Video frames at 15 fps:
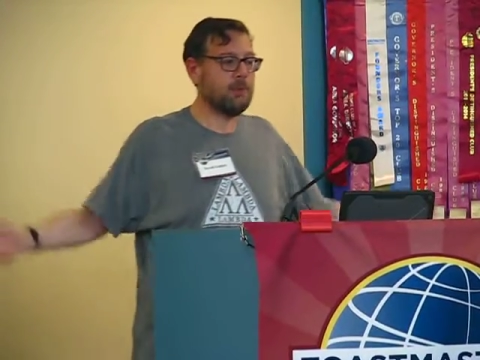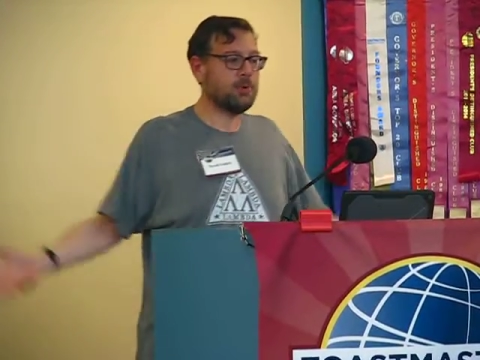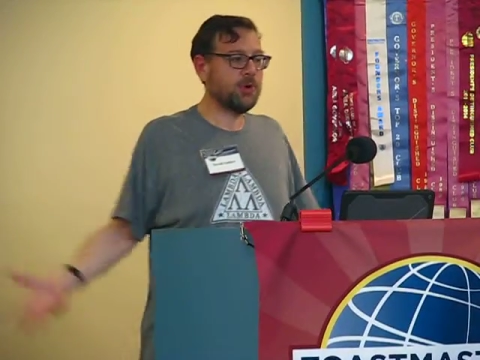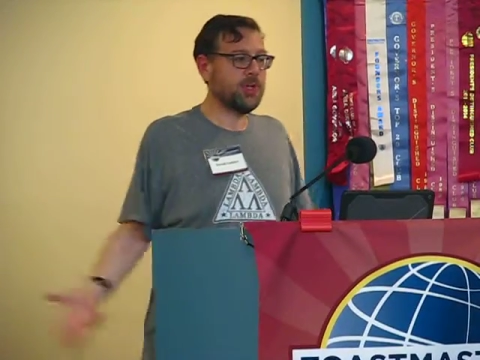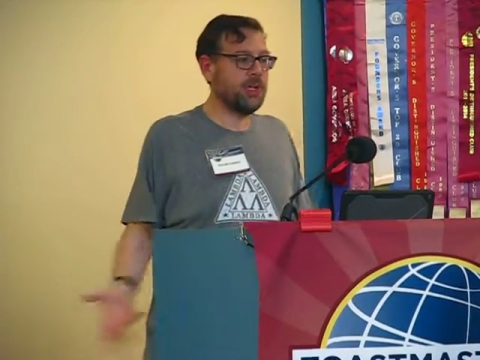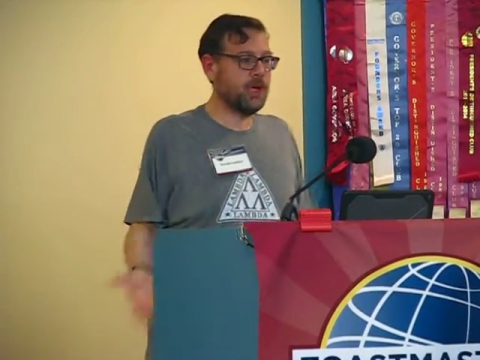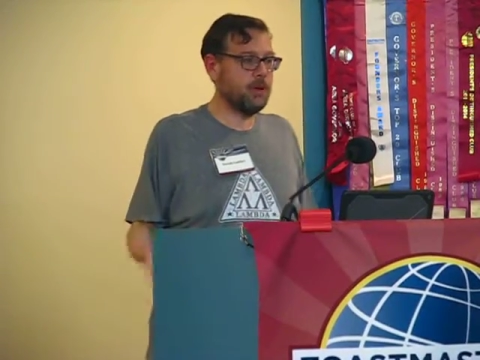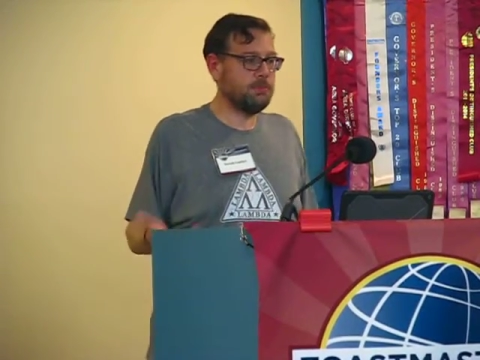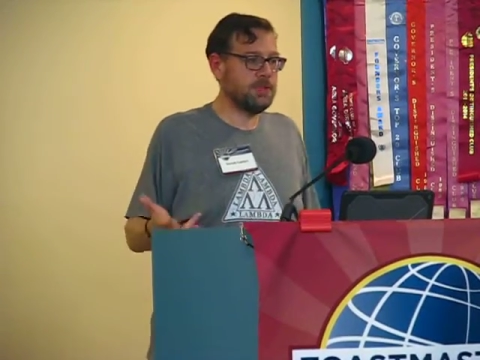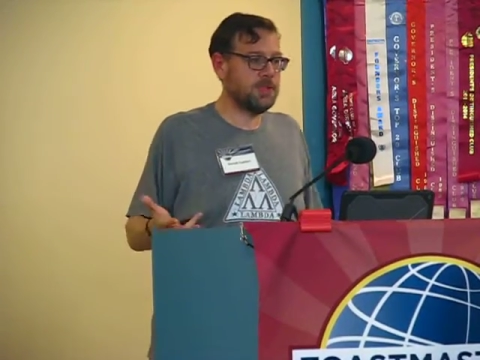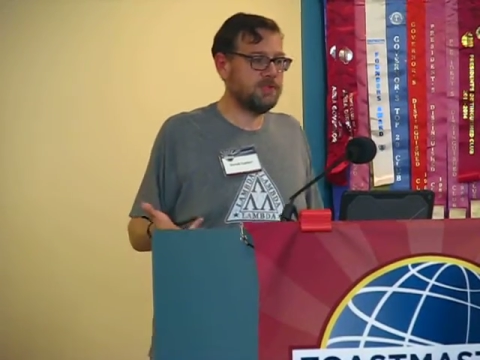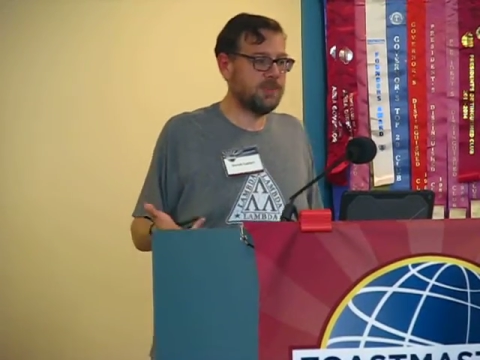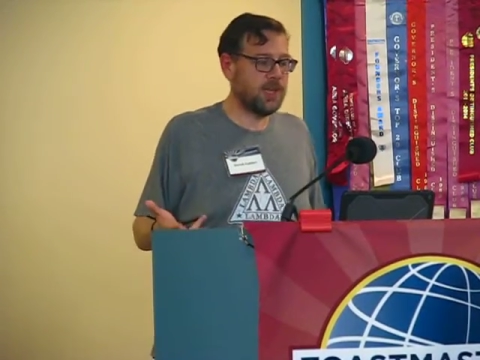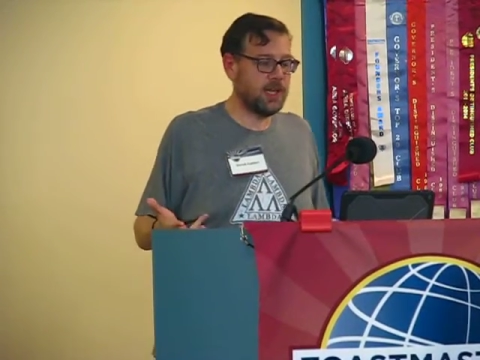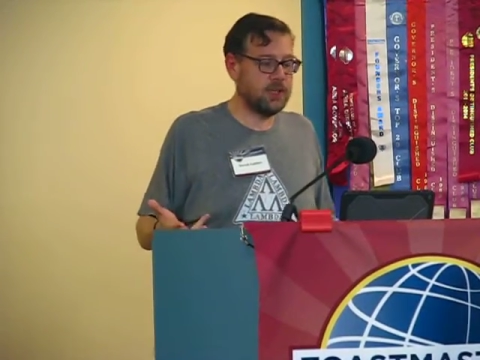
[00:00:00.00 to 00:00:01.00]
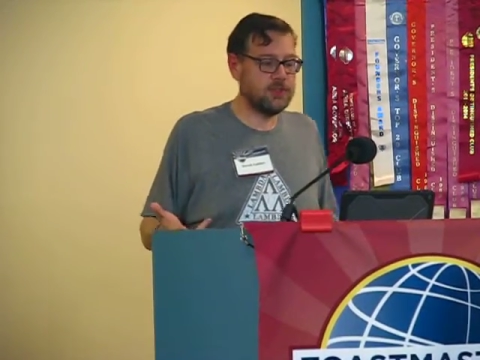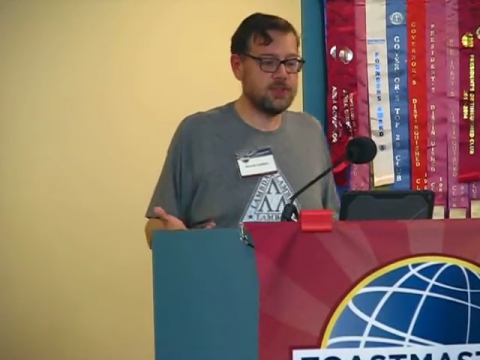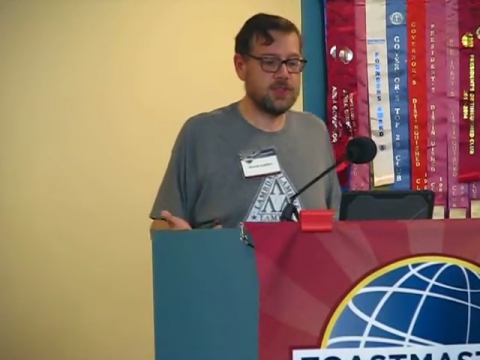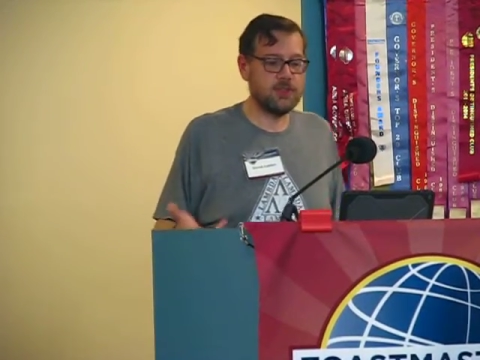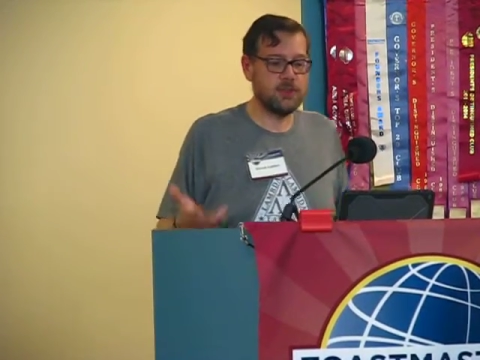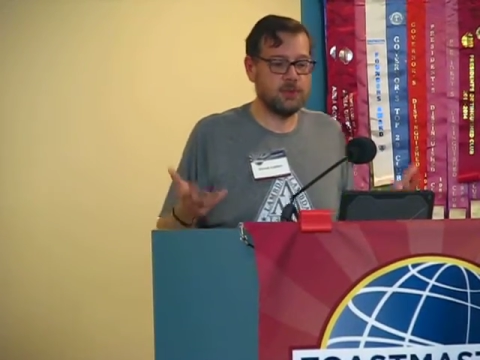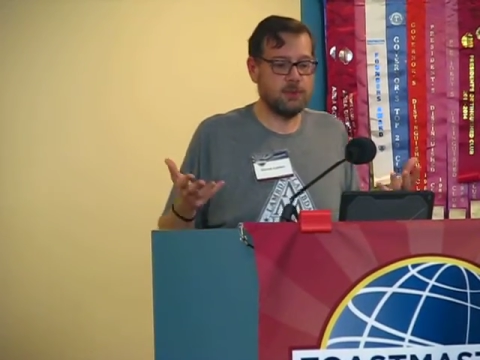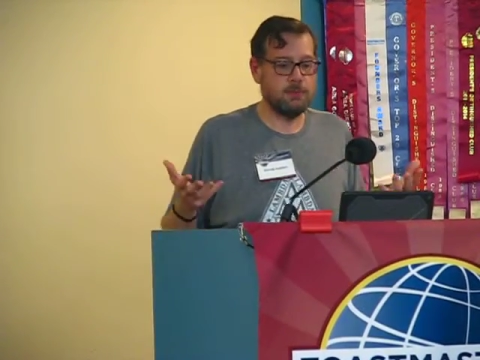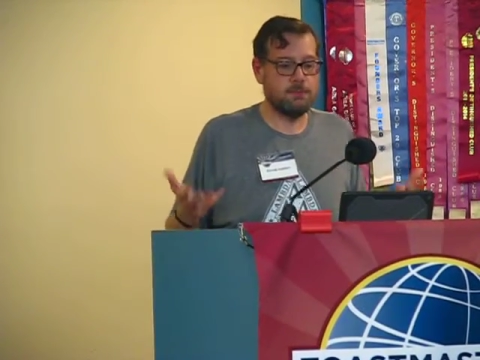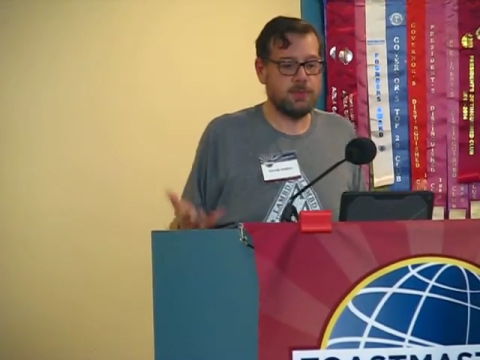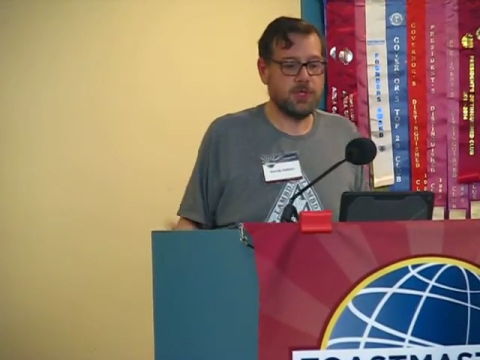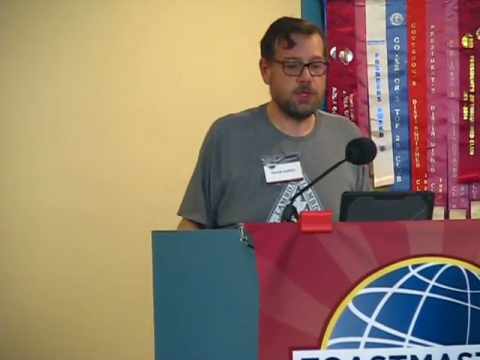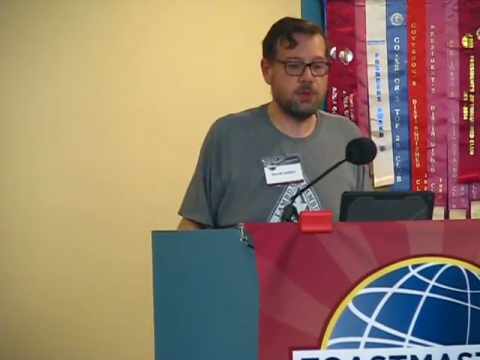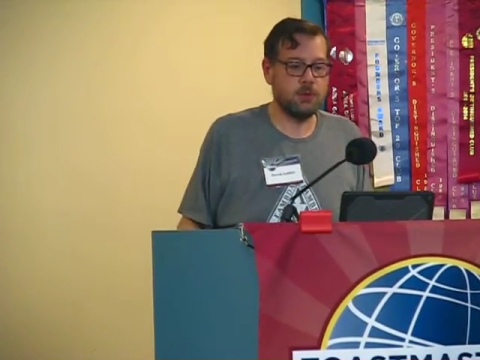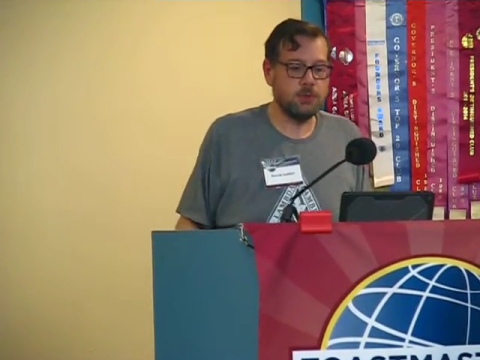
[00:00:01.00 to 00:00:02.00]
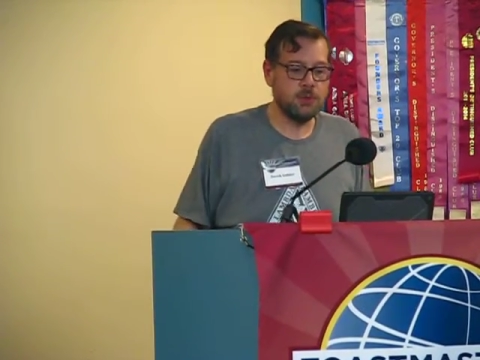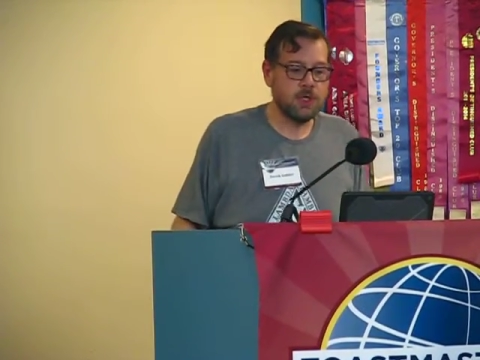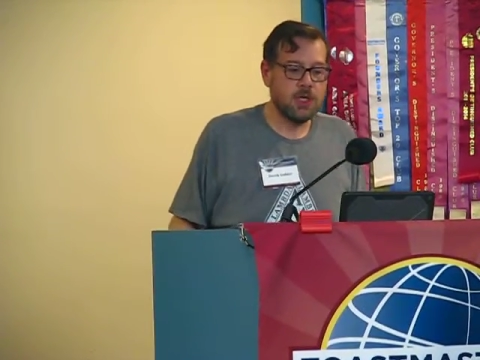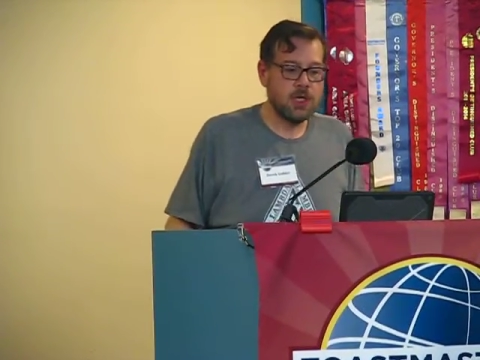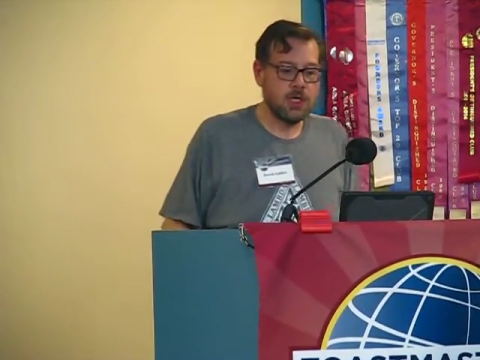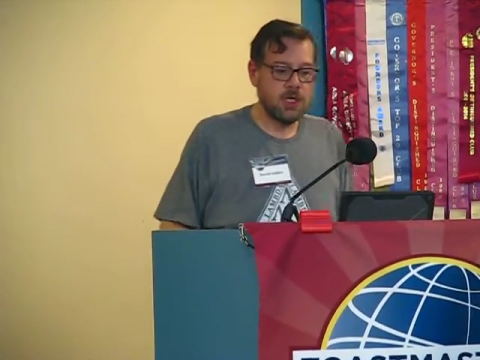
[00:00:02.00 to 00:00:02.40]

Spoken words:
bringing up these fallacies to impugn